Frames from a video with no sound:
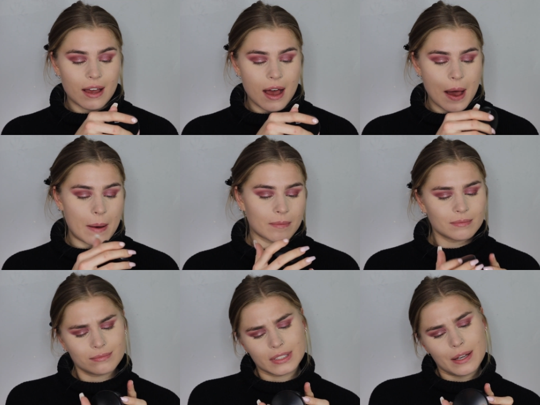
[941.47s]

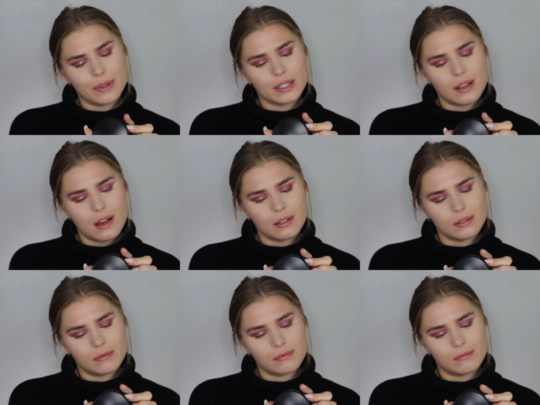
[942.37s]
that what it's called?
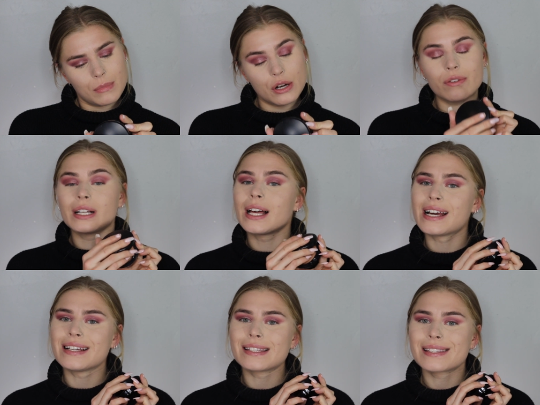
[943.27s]

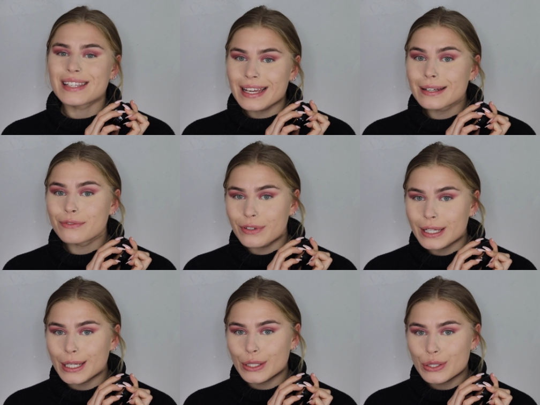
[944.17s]
Mineralize Skin
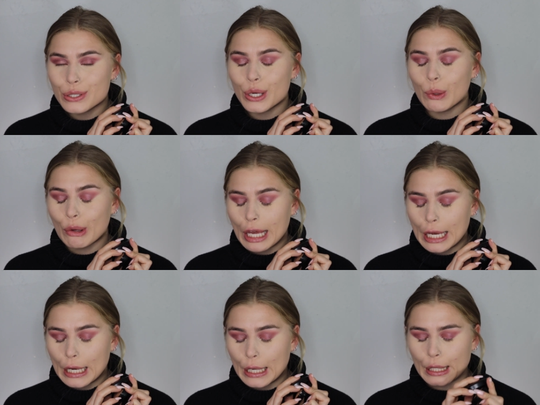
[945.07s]
Finish,
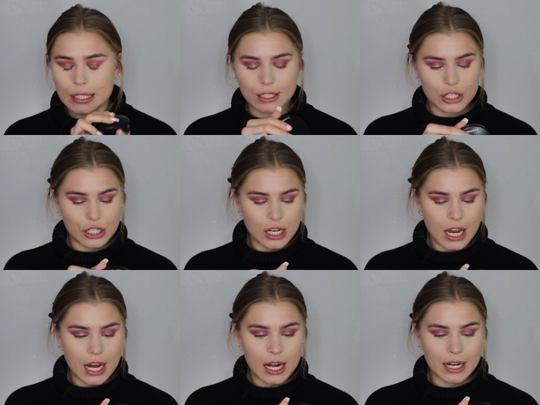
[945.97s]
okay, in the
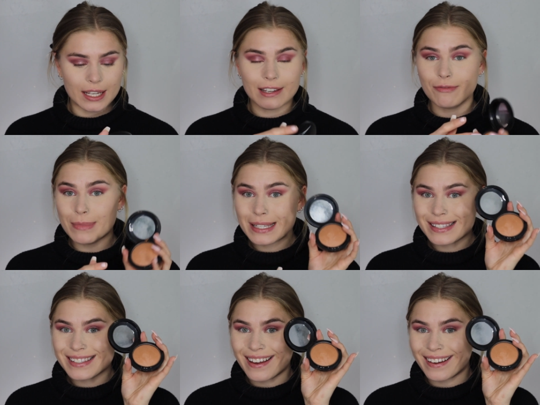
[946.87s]
shade Give Me
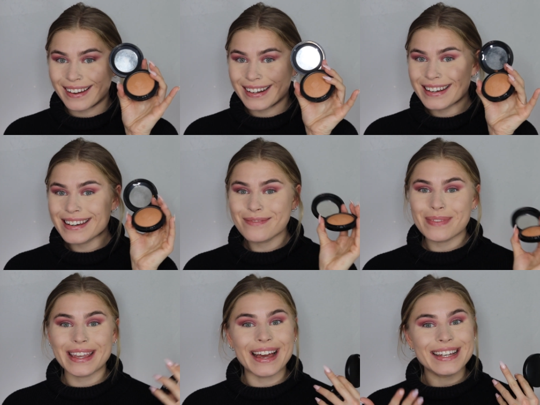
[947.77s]
Sun,
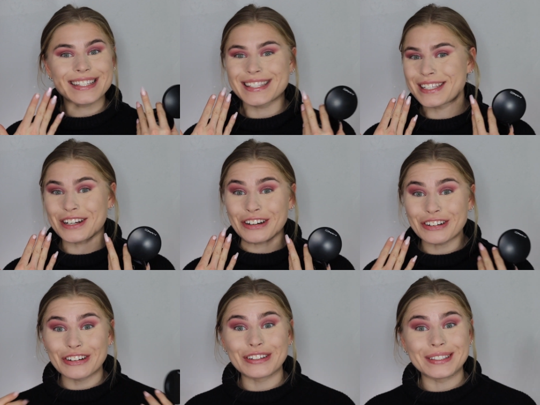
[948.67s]
because your
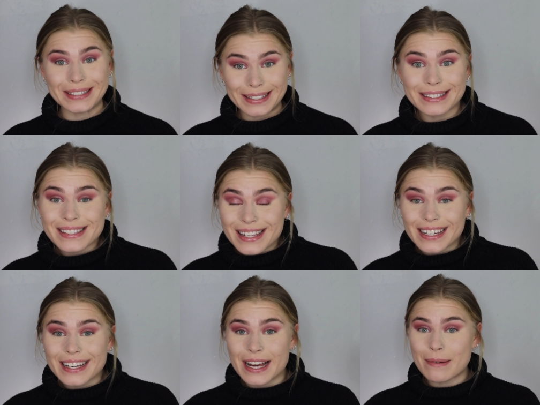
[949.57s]
girl needs it.
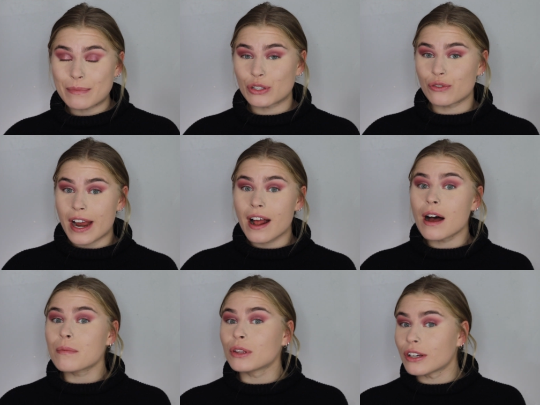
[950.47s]
I'm straight
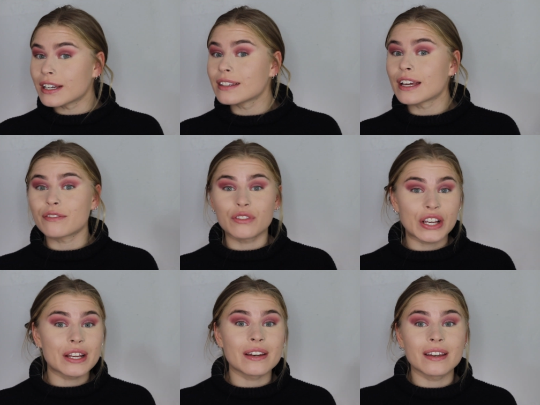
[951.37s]
up looking like
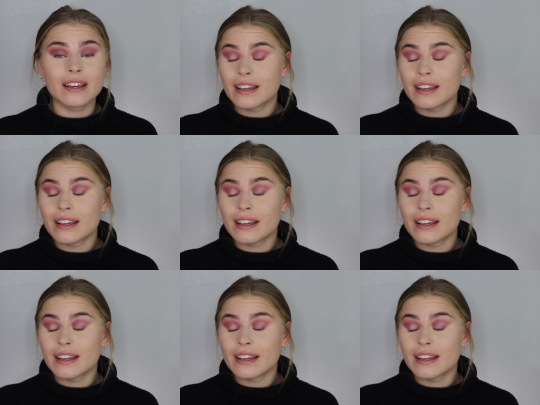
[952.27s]
freaking